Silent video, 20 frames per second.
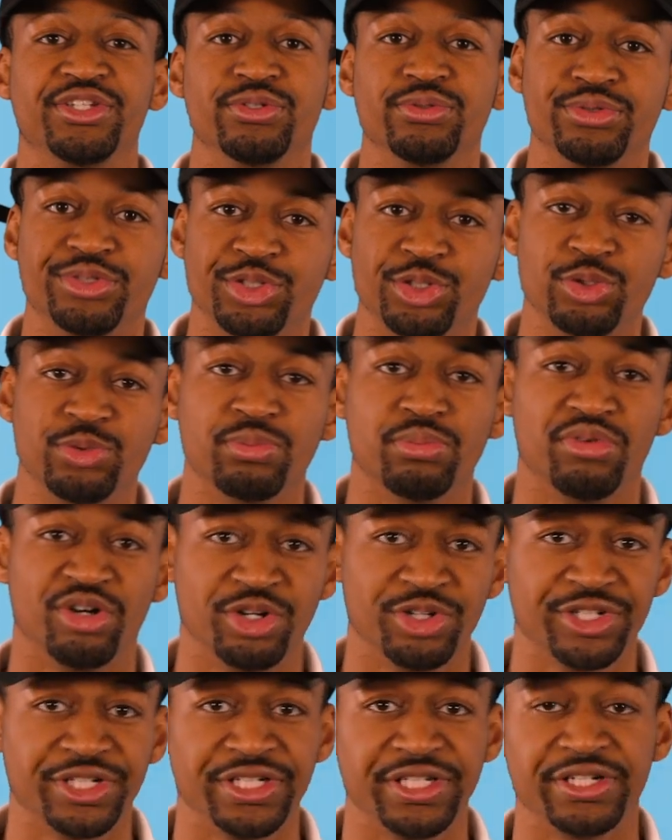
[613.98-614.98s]
YouTube
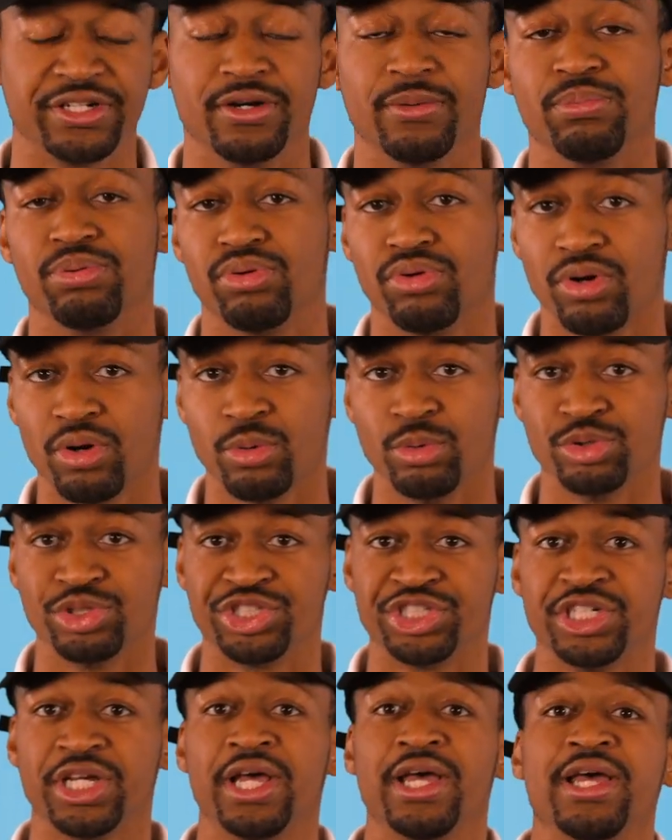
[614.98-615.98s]
marketing
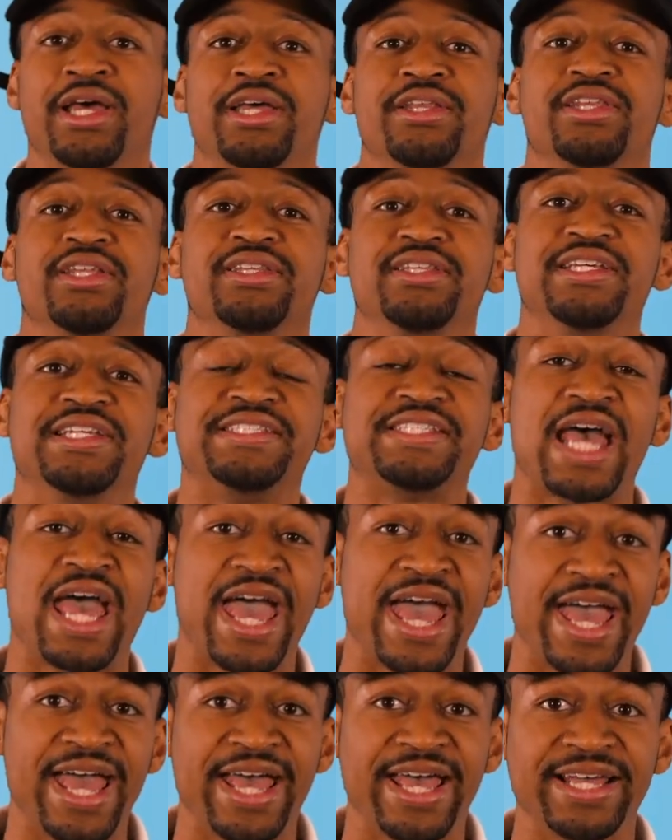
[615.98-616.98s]
approach, then this
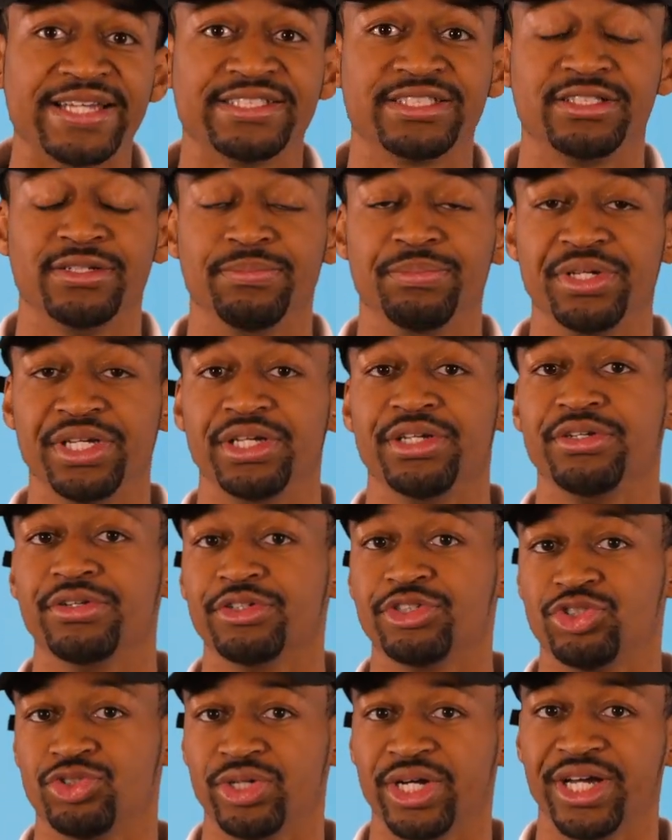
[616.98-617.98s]
has to be in
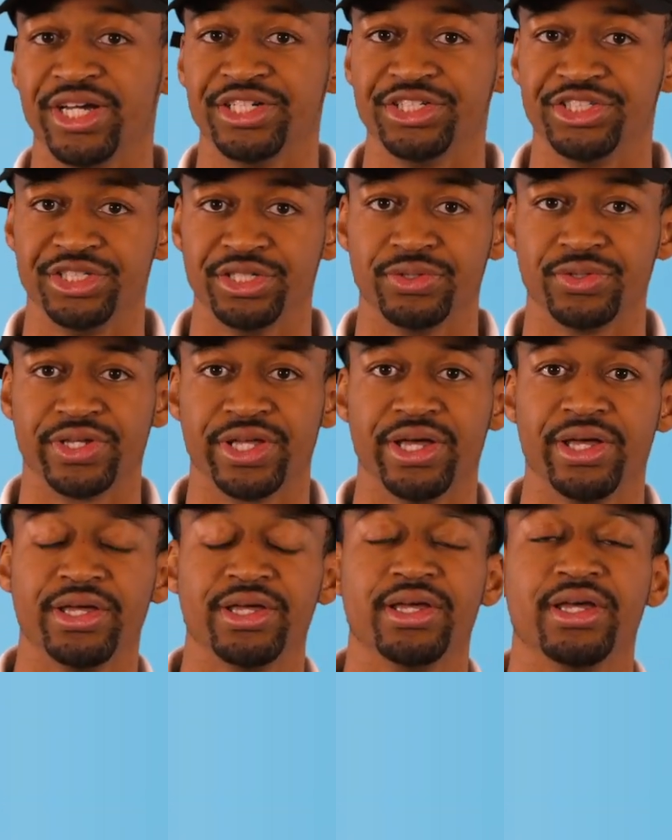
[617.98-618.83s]
your strategy, okay?